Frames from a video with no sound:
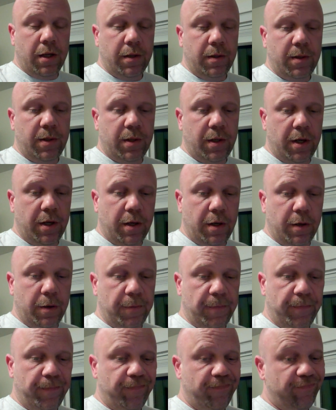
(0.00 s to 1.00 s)

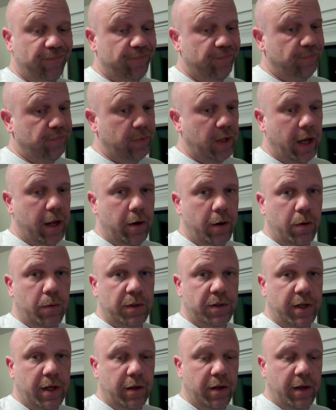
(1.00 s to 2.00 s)
So I don't know
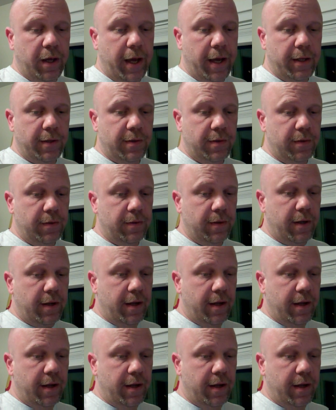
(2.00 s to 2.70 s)
what to tell you guys.